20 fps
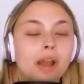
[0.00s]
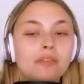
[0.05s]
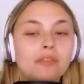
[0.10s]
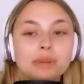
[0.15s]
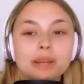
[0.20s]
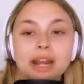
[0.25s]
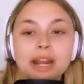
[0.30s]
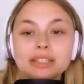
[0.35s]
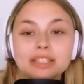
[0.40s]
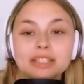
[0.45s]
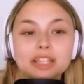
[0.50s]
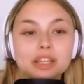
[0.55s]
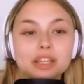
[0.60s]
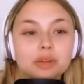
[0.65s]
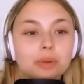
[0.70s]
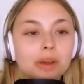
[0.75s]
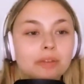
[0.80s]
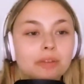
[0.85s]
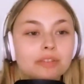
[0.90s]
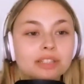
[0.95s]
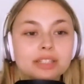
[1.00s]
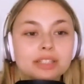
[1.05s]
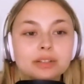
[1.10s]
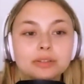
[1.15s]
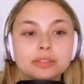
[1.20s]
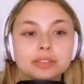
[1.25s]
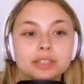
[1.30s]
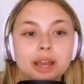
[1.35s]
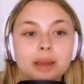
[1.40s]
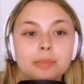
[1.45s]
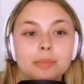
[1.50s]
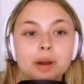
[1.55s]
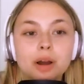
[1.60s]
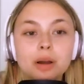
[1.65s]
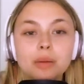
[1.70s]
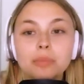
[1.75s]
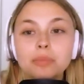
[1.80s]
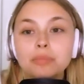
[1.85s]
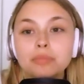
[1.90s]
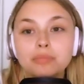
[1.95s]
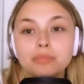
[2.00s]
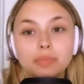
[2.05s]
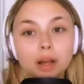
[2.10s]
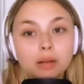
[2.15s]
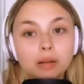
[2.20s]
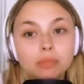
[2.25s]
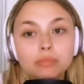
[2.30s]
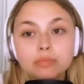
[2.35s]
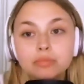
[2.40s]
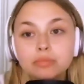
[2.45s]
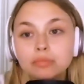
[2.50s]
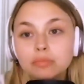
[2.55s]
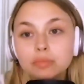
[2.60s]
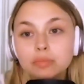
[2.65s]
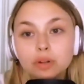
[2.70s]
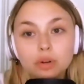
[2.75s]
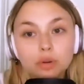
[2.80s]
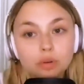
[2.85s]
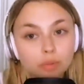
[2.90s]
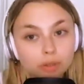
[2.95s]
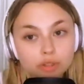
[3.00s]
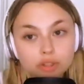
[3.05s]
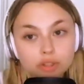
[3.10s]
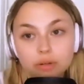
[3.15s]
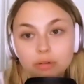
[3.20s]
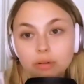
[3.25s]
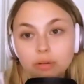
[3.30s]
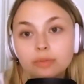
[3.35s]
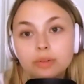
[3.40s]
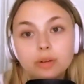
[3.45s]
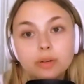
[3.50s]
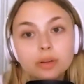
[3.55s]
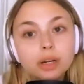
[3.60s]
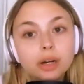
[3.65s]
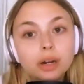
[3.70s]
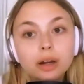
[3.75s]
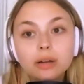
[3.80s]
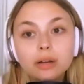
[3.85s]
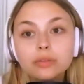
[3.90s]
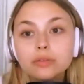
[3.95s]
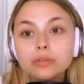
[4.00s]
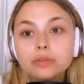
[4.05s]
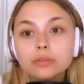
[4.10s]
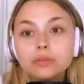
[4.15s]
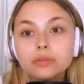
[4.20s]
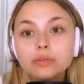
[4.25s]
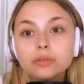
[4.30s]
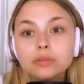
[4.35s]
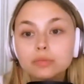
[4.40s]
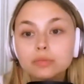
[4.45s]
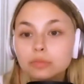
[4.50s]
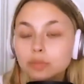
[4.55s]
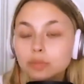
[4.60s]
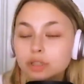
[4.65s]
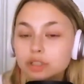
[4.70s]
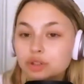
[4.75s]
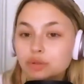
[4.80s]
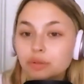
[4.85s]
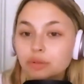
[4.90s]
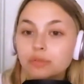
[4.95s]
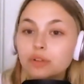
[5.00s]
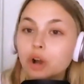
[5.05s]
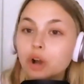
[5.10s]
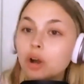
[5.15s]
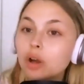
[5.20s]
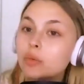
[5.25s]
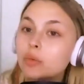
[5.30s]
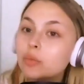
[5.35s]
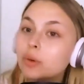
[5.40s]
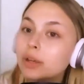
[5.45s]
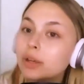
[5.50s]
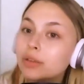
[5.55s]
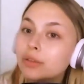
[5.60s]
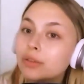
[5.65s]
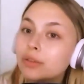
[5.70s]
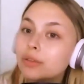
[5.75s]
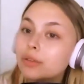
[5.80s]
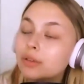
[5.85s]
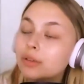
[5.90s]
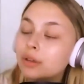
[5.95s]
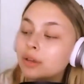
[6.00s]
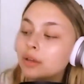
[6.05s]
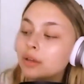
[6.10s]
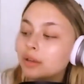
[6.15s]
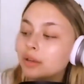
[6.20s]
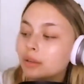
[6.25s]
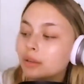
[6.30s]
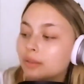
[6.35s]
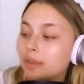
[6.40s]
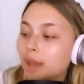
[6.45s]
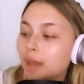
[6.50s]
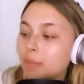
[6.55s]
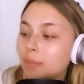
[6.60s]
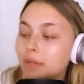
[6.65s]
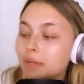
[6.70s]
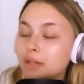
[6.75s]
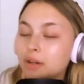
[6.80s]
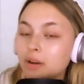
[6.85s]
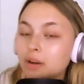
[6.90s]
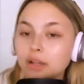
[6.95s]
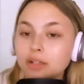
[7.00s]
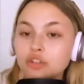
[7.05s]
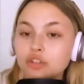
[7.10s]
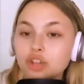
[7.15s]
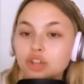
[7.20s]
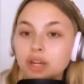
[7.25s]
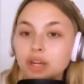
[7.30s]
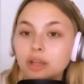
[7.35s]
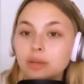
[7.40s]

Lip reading: I've been asking you every single time, Mom, who would you have voted off? Would you have gone with them and gotten